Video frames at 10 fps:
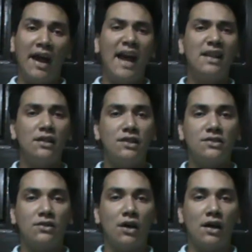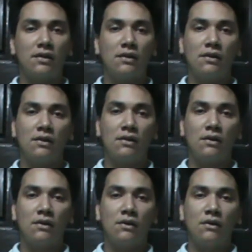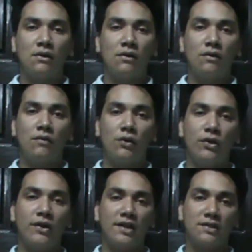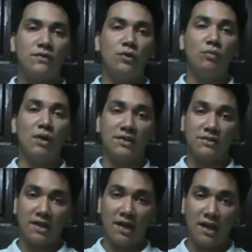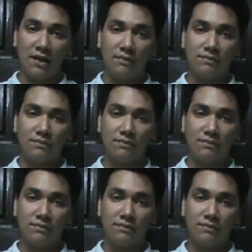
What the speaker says: at least not for the next few months ahead.